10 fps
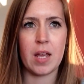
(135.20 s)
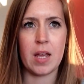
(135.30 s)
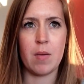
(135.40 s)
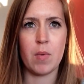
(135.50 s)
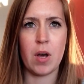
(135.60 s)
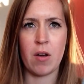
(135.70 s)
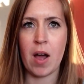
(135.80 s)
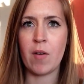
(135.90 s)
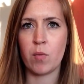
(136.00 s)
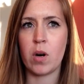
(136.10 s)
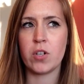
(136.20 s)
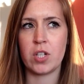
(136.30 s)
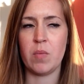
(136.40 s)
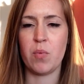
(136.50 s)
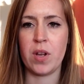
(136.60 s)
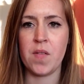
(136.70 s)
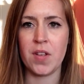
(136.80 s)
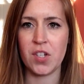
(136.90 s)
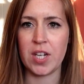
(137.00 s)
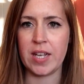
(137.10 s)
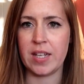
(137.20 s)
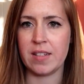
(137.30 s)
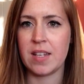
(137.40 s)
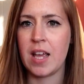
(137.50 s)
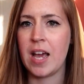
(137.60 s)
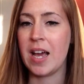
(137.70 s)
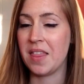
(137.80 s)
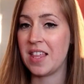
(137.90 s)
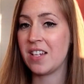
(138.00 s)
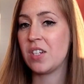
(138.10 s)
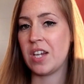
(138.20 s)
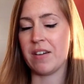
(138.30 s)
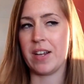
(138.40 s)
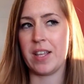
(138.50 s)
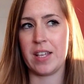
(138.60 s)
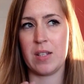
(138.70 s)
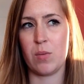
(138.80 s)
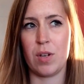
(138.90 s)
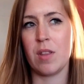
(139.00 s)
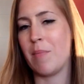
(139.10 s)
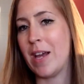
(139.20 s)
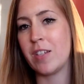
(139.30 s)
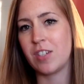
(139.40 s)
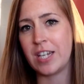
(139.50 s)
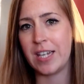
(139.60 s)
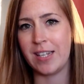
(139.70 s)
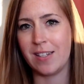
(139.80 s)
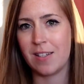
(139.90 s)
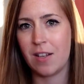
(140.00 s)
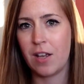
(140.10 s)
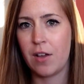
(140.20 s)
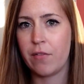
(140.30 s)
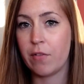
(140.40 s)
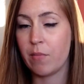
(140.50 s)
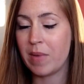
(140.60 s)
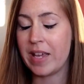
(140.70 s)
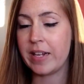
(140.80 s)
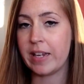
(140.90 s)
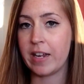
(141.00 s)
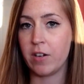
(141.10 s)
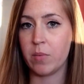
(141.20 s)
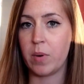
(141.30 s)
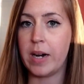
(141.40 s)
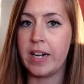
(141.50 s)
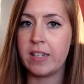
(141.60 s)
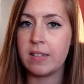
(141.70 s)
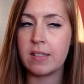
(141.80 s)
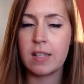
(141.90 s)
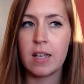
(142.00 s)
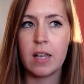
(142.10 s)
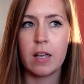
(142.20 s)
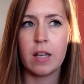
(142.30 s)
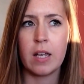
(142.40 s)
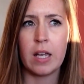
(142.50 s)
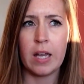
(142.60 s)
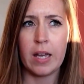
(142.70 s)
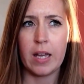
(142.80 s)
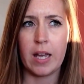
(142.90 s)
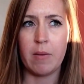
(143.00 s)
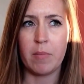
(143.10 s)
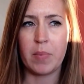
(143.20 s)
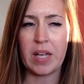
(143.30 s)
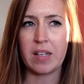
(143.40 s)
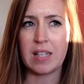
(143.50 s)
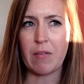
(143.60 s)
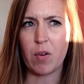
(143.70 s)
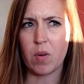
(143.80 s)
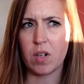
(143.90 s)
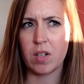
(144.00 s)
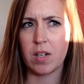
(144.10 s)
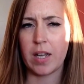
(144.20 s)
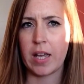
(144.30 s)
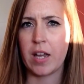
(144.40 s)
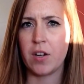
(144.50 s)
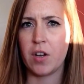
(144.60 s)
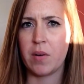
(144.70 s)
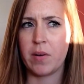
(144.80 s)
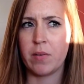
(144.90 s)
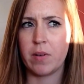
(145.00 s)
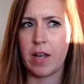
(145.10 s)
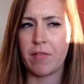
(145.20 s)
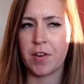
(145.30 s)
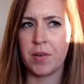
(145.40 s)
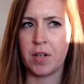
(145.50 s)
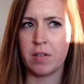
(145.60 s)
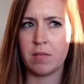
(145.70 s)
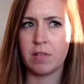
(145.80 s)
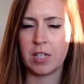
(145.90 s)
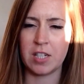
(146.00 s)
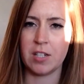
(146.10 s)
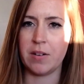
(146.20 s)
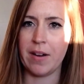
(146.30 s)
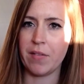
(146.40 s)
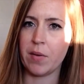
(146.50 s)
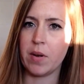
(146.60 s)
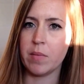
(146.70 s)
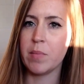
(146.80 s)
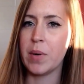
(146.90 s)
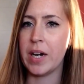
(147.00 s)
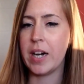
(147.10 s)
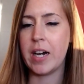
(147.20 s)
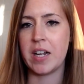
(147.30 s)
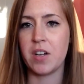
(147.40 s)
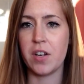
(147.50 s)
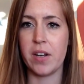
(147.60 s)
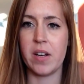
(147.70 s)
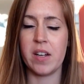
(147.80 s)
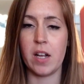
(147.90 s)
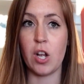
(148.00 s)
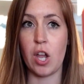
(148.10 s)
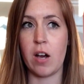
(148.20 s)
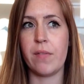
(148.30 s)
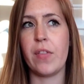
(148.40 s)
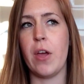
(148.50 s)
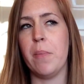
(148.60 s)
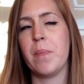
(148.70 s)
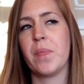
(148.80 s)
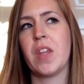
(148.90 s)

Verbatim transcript: Um, I have watched in previous years and this year I think is one of the best years for me lineup wise um, because everyone, I kind of know everyone, I don't know everyone, but I know a lot of them.